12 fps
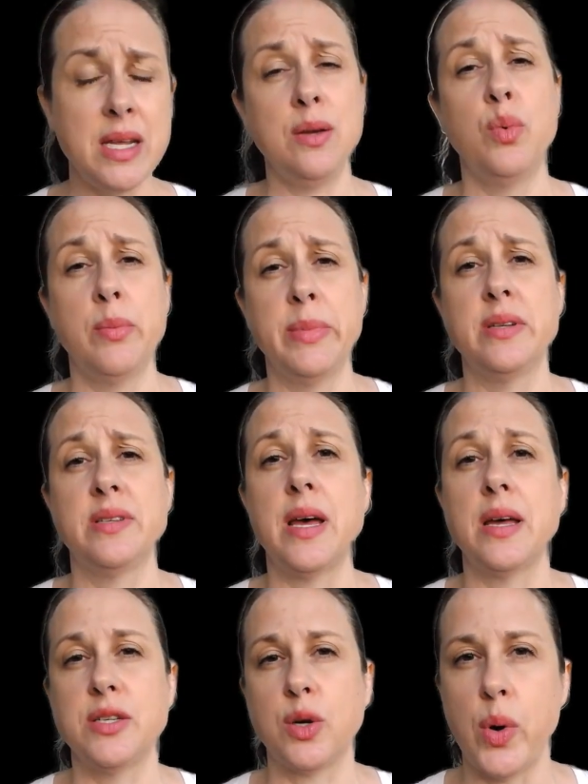women
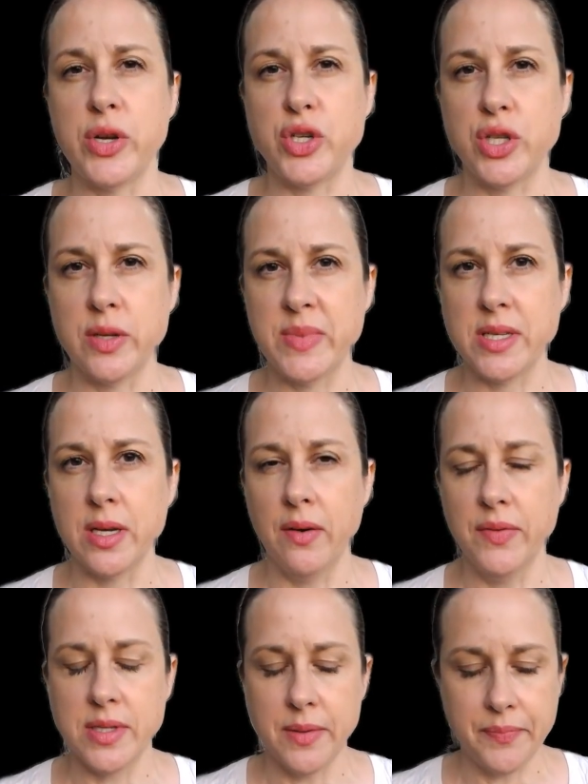start to question
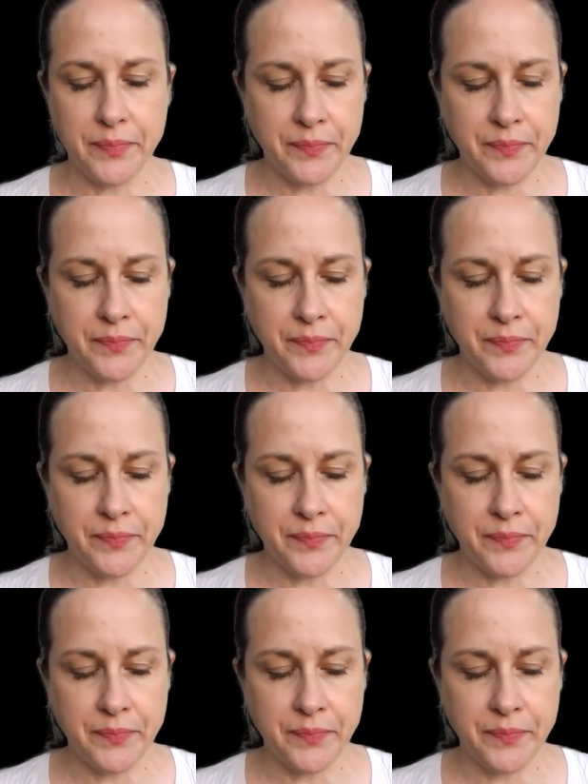themselves.